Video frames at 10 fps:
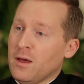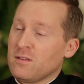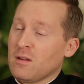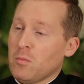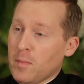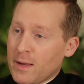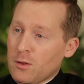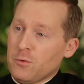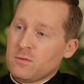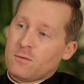some of my
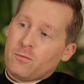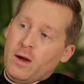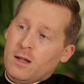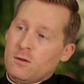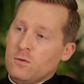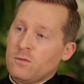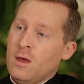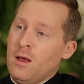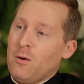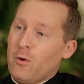closest friends
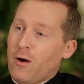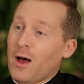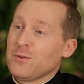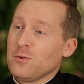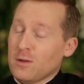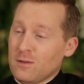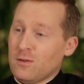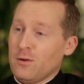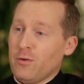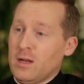were also
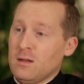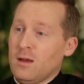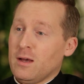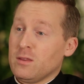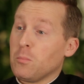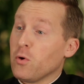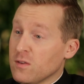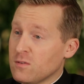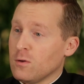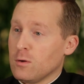considering the
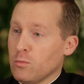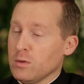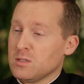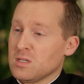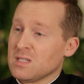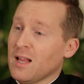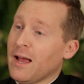priesthood or religious